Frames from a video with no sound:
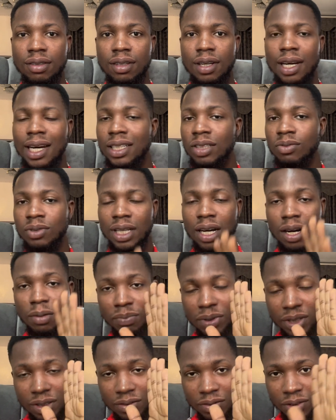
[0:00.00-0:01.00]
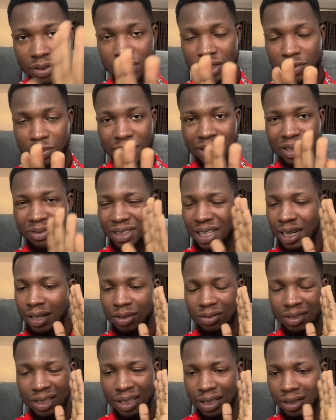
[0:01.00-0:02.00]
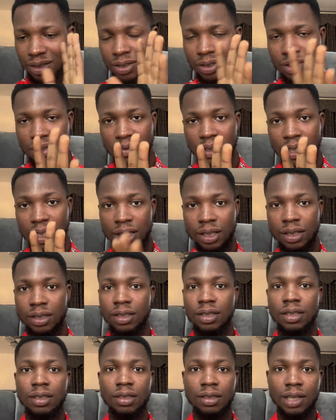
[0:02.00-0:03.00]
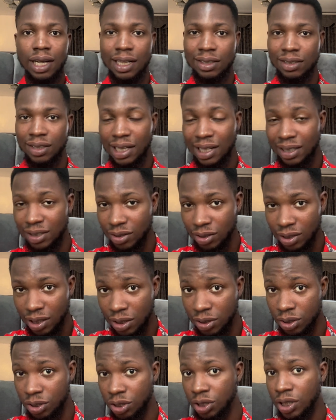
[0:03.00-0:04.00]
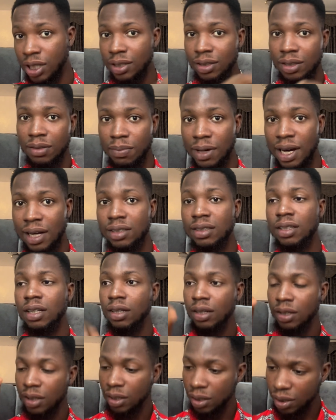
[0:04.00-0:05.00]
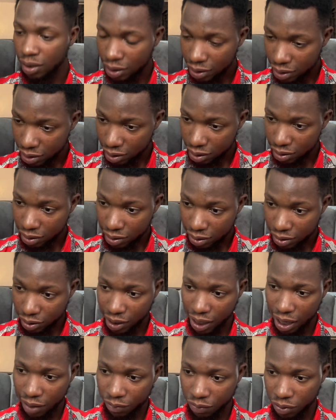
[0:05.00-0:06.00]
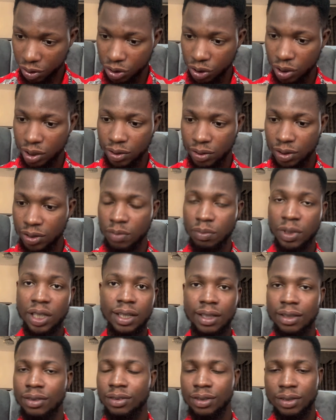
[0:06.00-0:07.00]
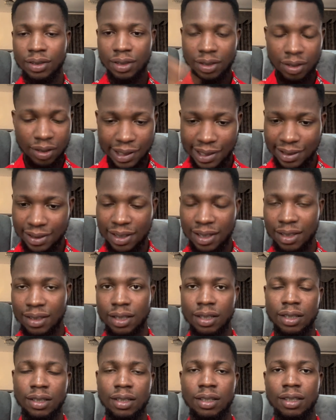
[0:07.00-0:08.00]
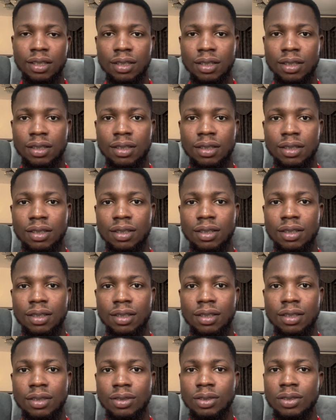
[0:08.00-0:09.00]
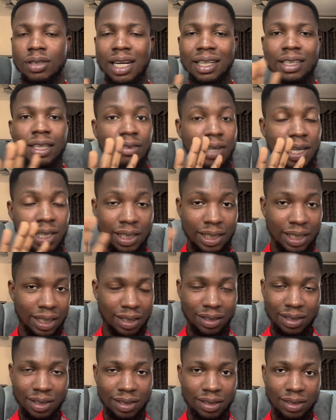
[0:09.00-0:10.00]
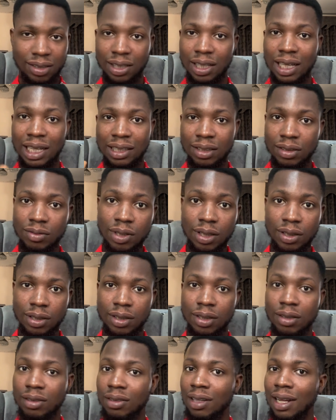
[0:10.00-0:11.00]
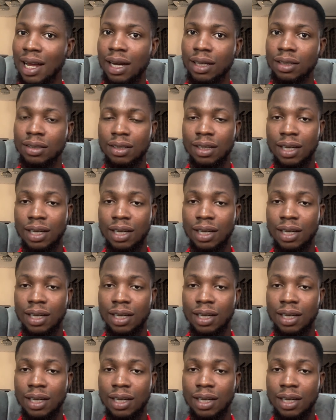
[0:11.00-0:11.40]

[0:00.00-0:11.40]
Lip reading: And without praying for this person, without doing any sort of healing, as long as you change the past, their future is going to be healed instantly. You can never hear this anywhere online.